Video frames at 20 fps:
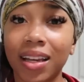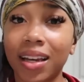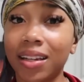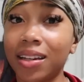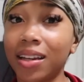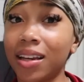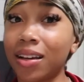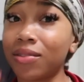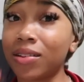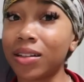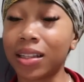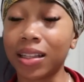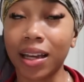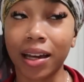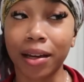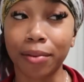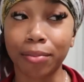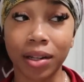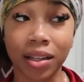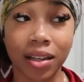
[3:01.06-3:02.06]
I definitely
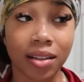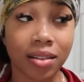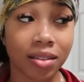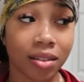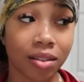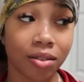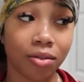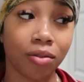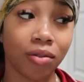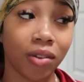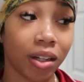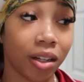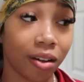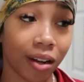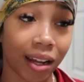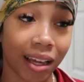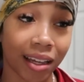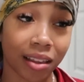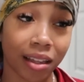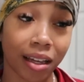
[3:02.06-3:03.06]
had plans to do a video
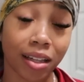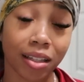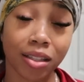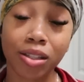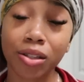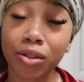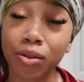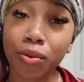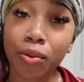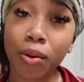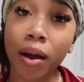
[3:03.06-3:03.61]
like that too.